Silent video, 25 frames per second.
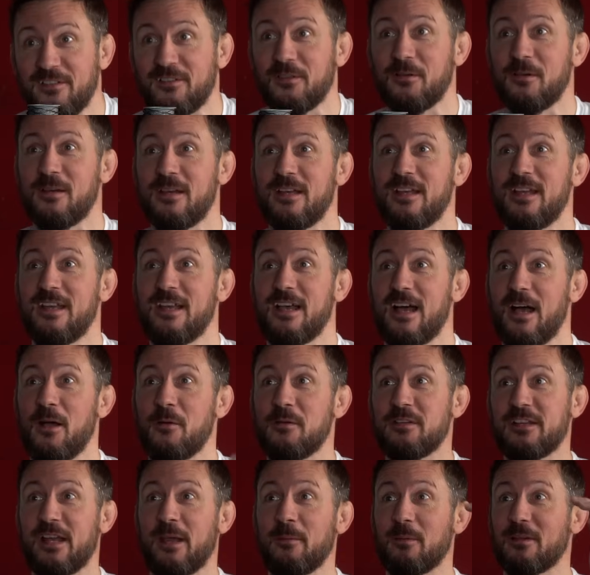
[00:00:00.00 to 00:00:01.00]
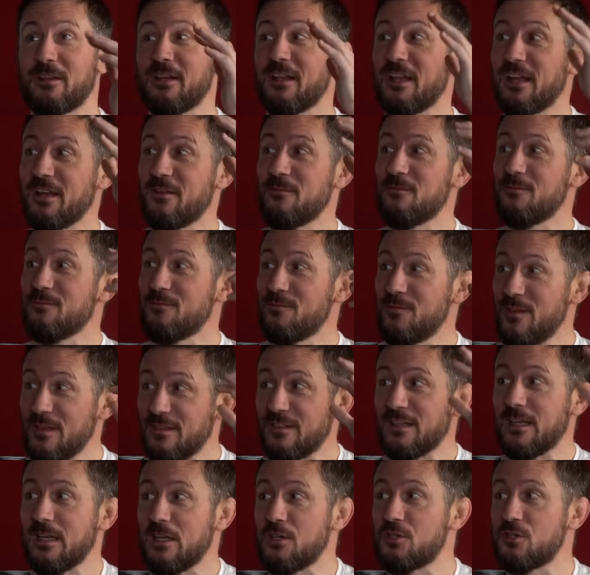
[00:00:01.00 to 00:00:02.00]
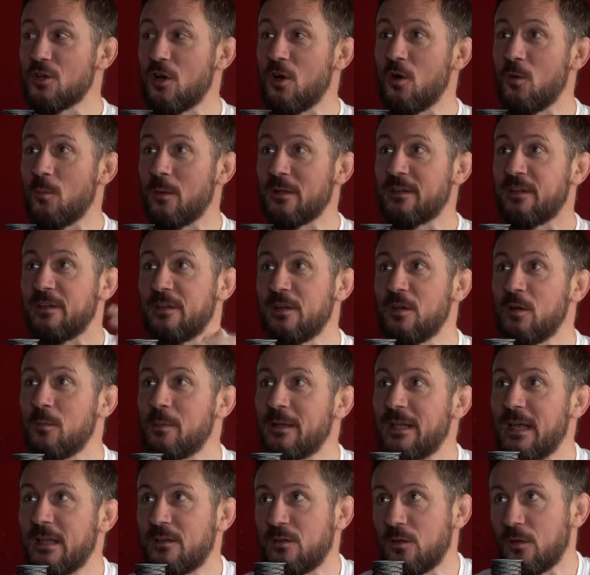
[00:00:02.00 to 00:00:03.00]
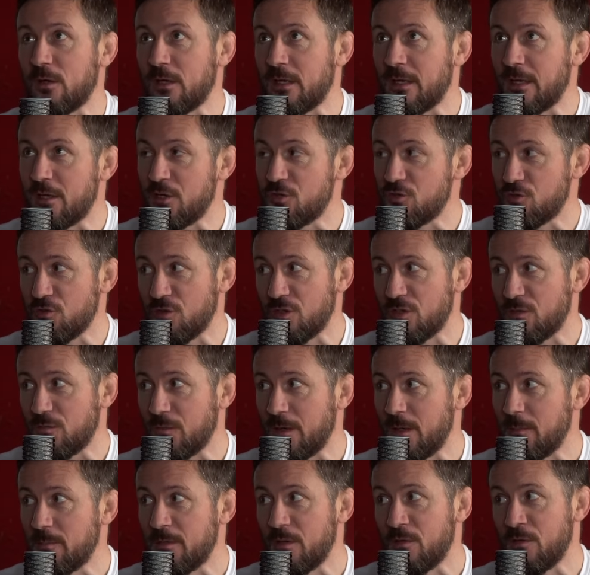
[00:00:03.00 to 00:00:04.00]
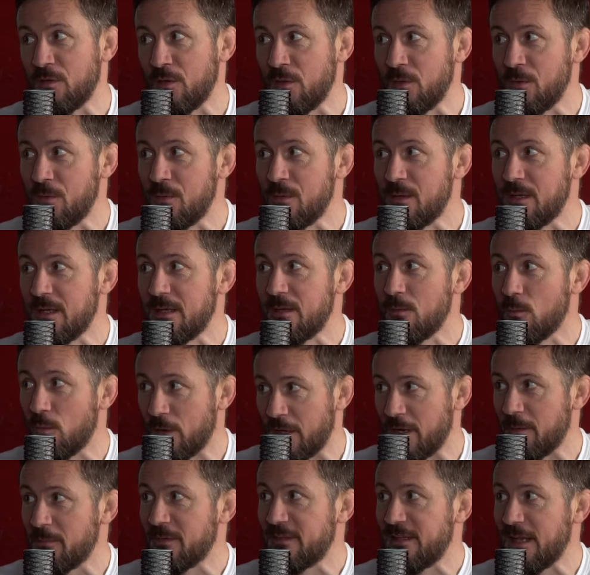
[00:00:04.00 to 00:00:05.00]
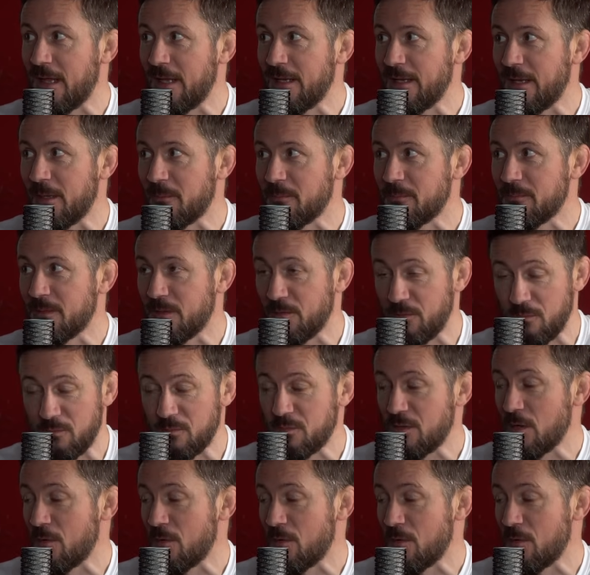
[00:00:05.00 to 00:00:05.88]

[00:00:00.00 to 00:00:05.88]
So I was able to, like, physically show him what to do. But that took a lot of trust for him to do what I was telling him, because he was